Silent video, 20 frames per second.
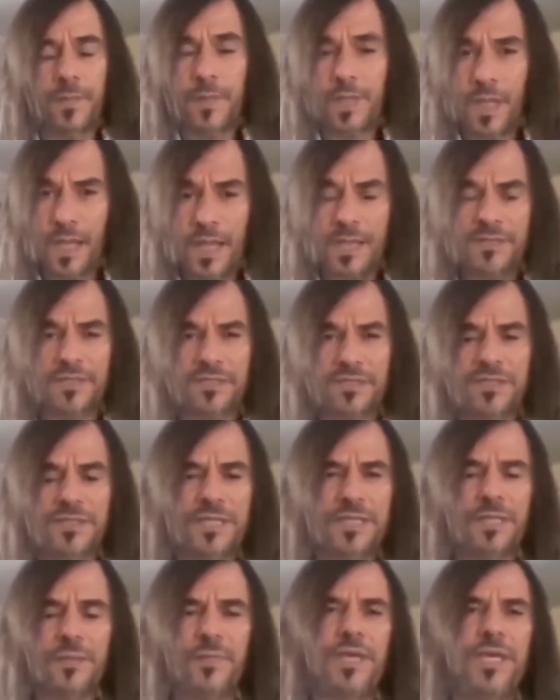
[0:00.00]
As I
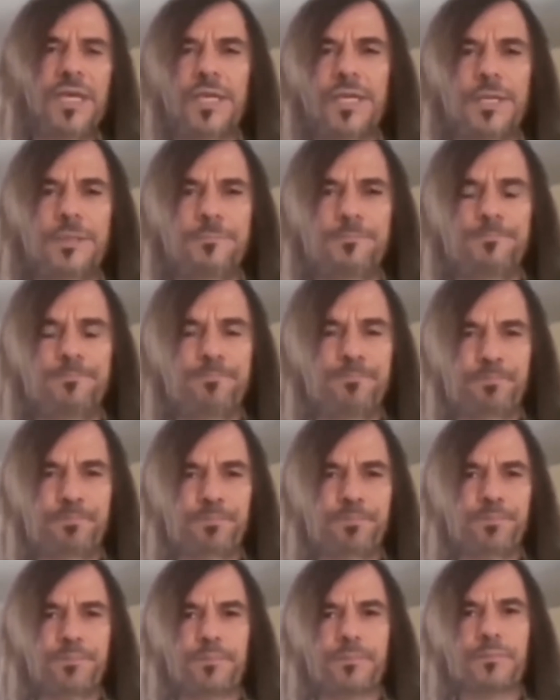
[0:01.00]
said in the beginning,
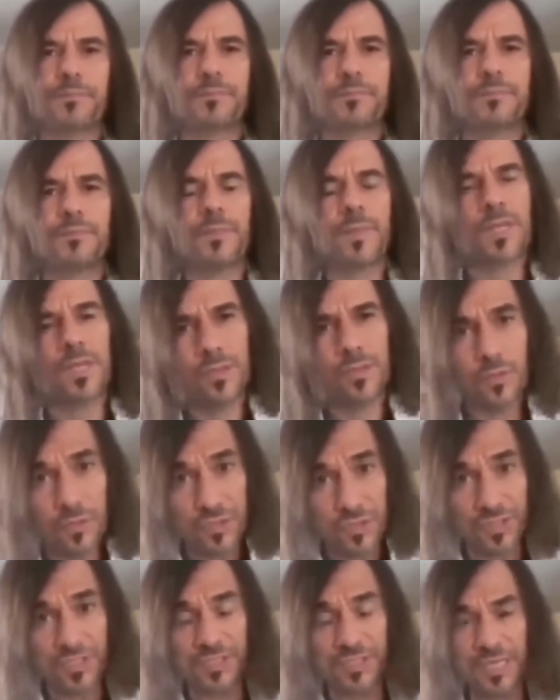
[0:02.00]
you're
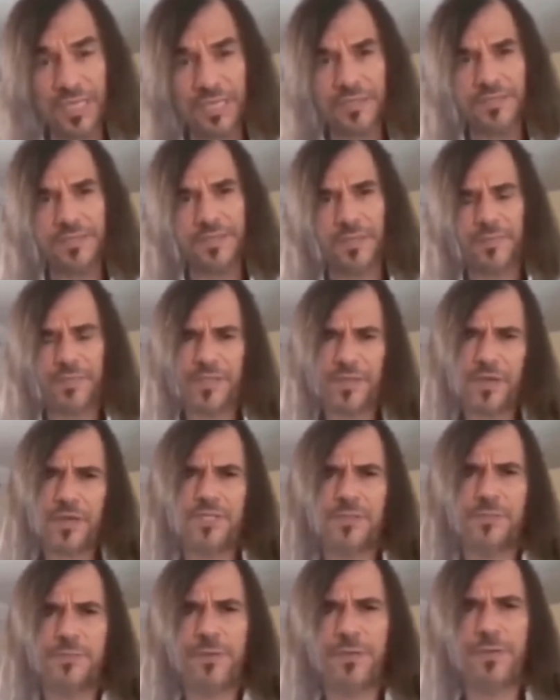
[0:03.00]
just seeing the tip of the
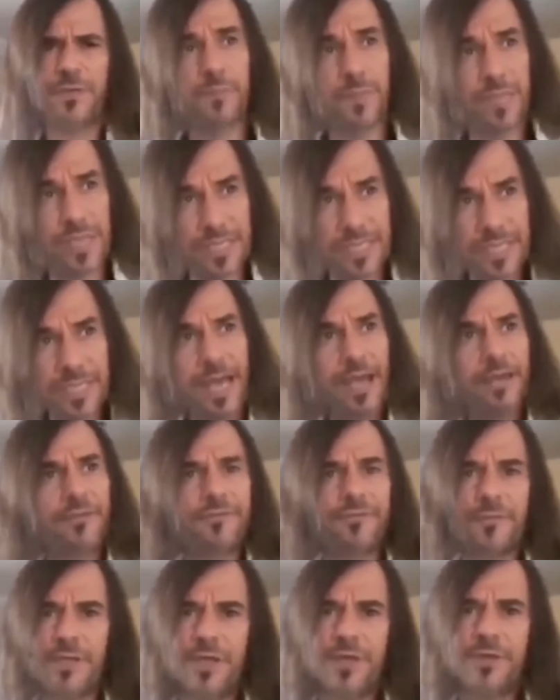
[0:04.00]
iceberg peeking
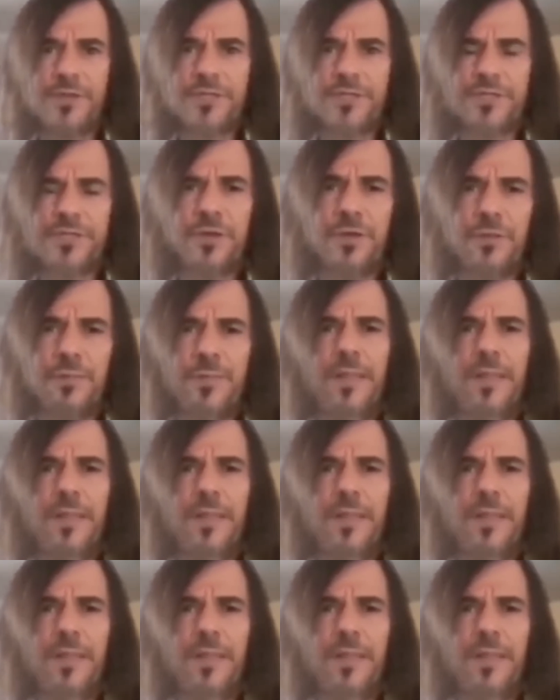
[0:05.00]
out from the ocean top.